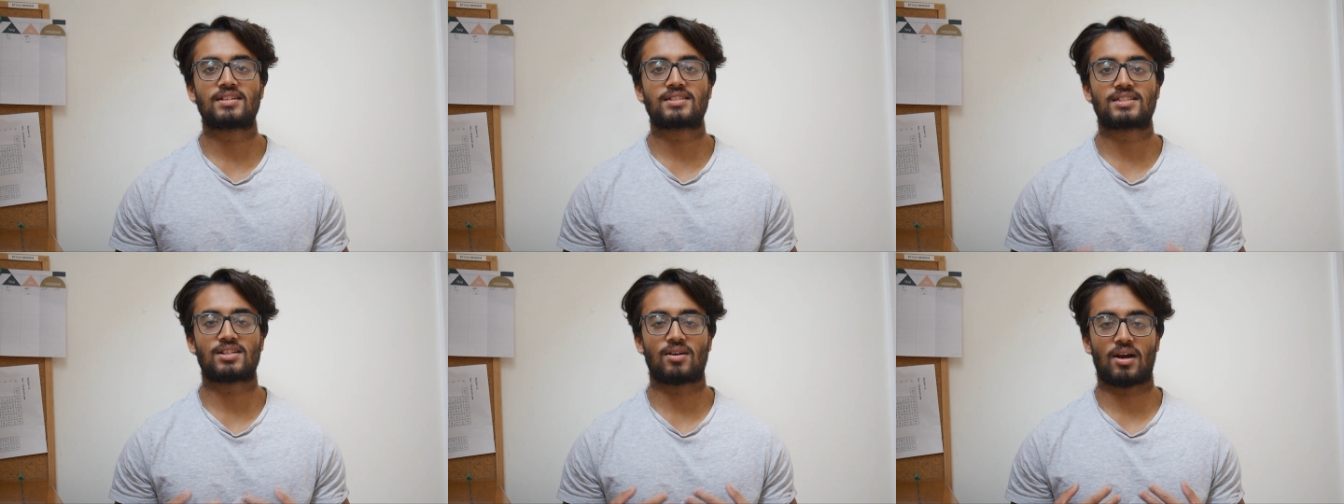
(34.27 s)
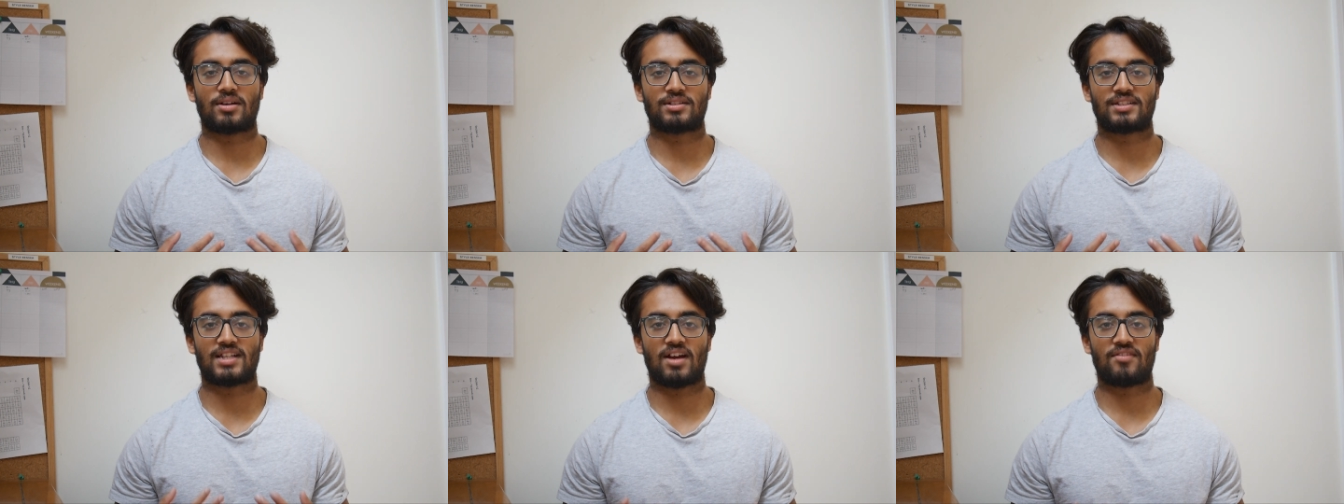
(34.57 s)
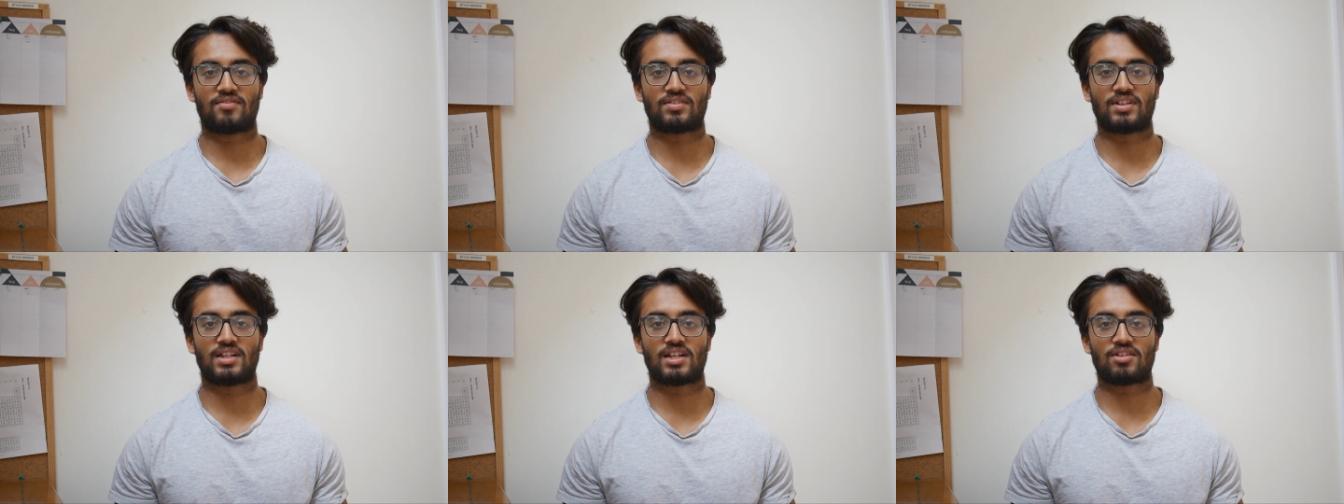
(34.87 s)
so I'll
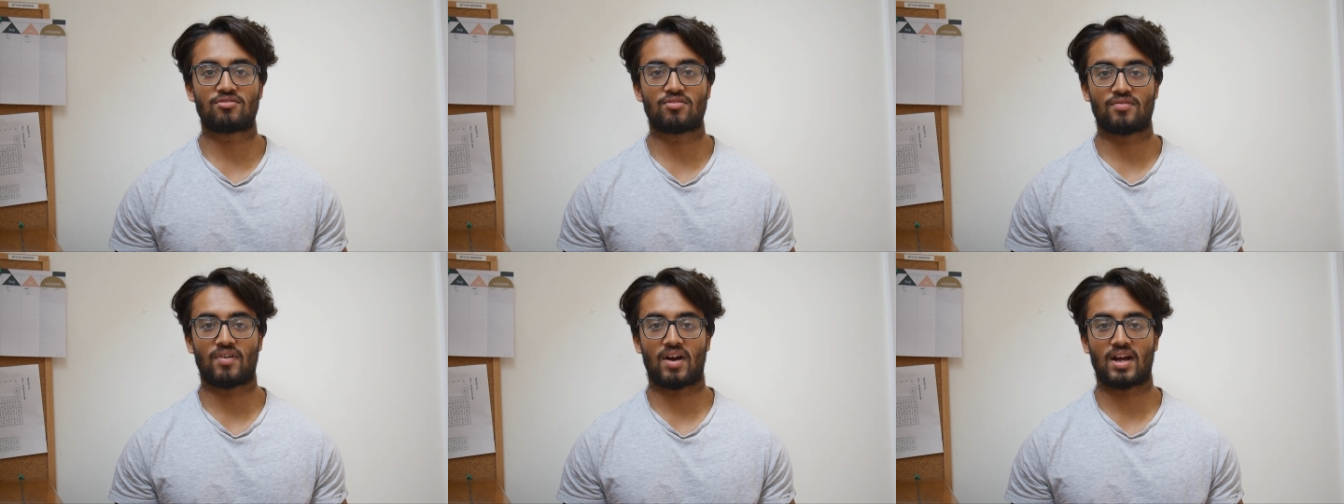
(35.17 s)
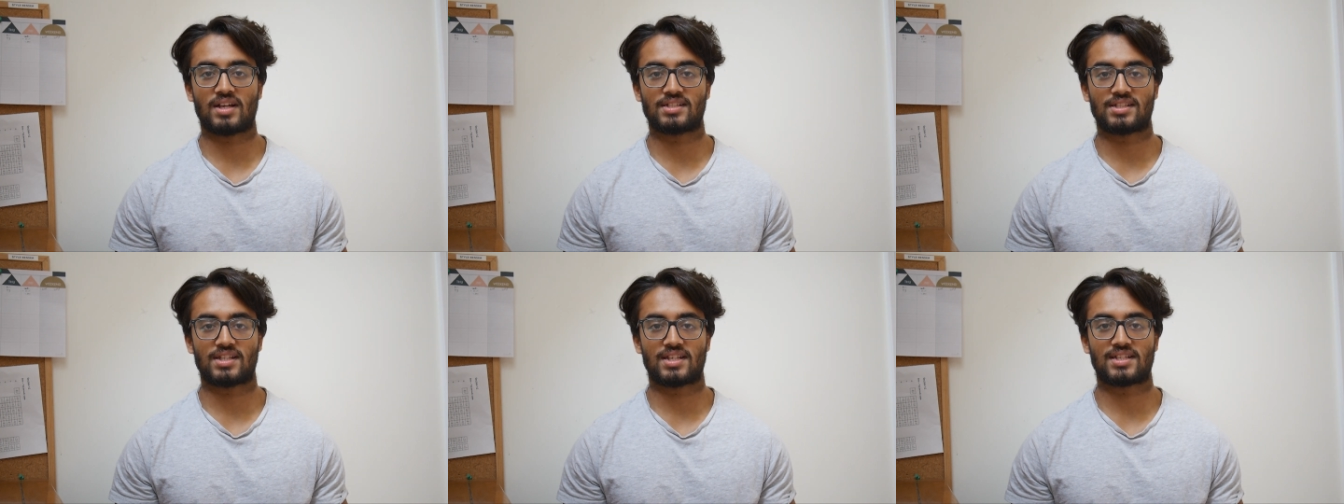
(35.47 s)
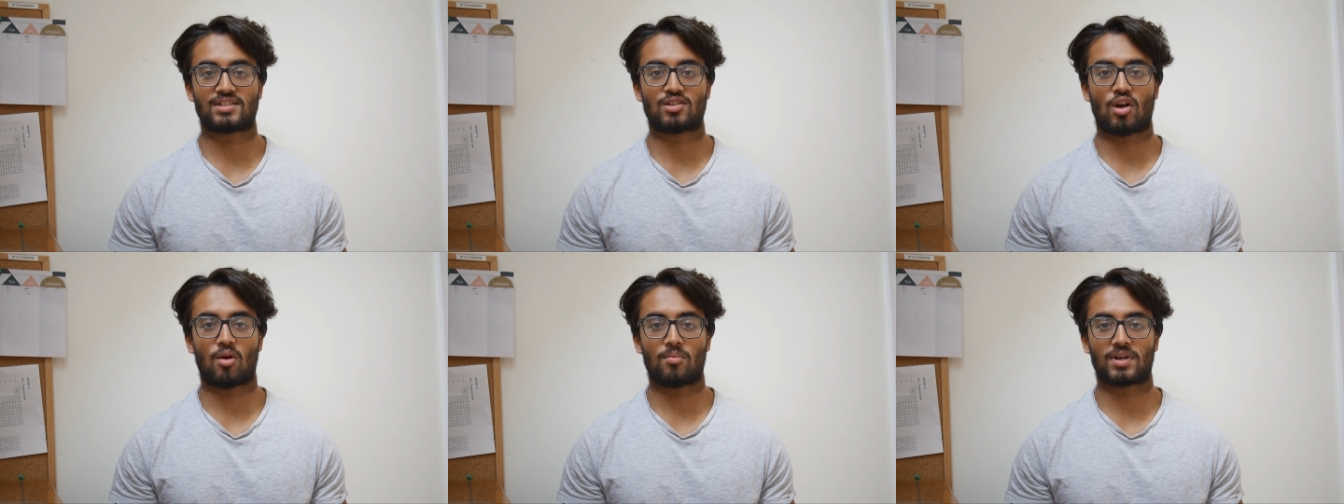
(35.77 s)
definitely revise
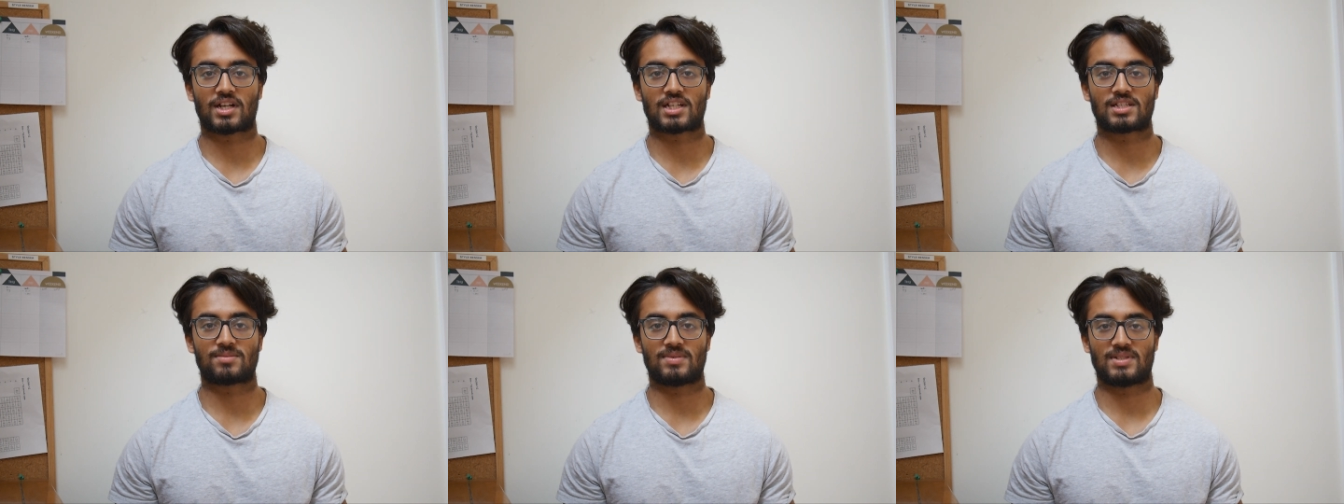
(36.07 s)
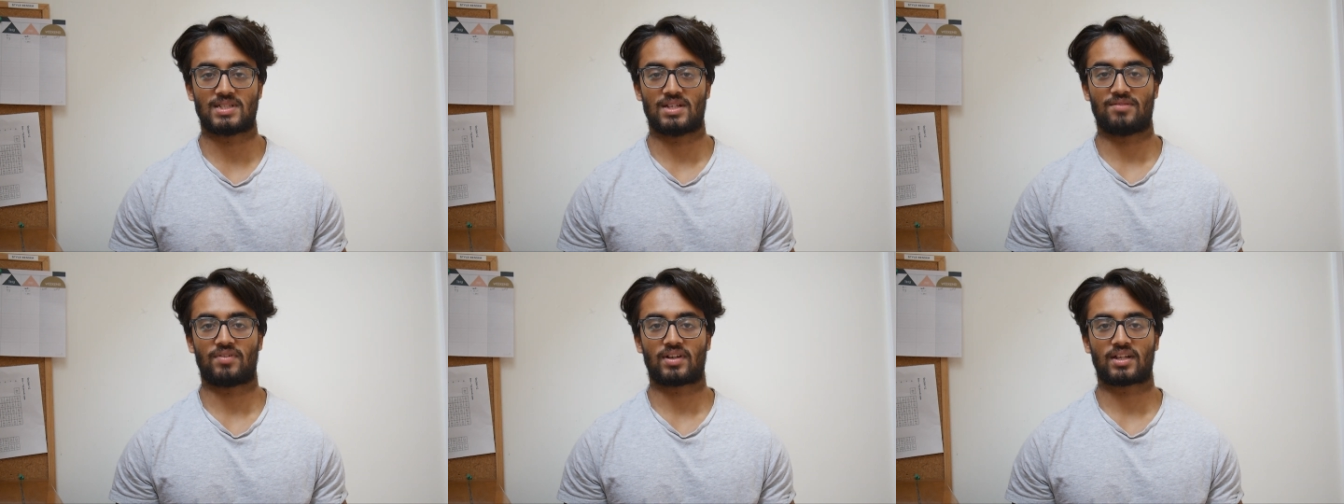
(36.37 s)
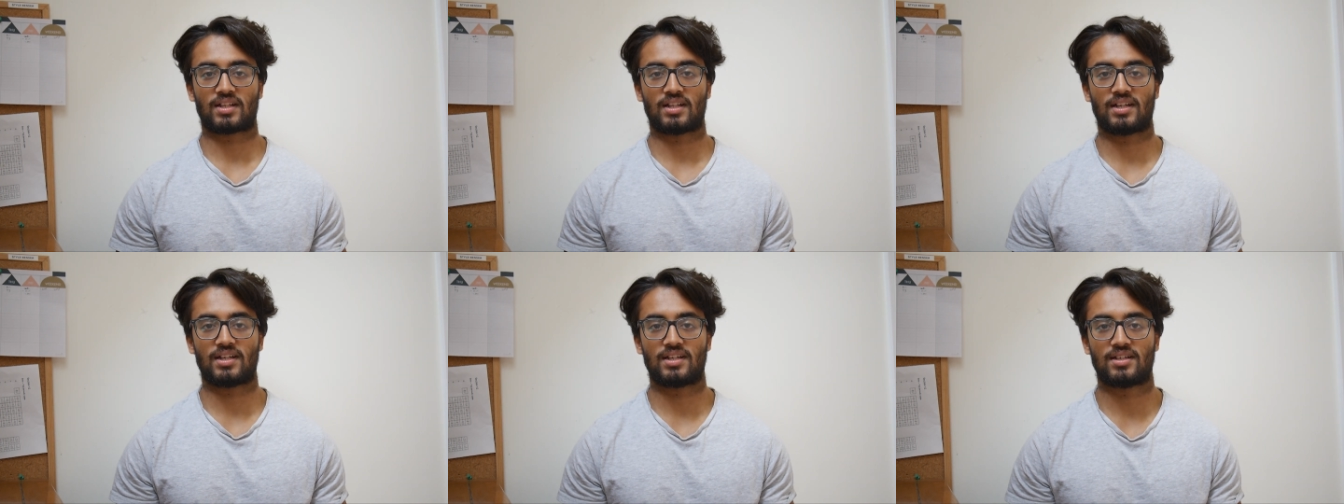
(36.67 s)
this topic
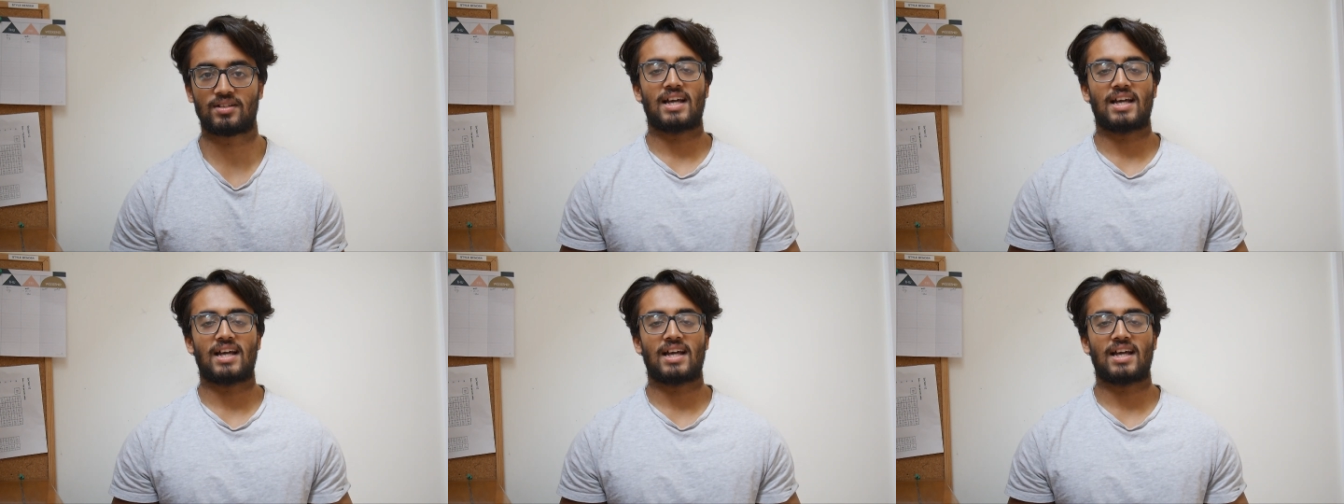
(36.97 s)
specifically.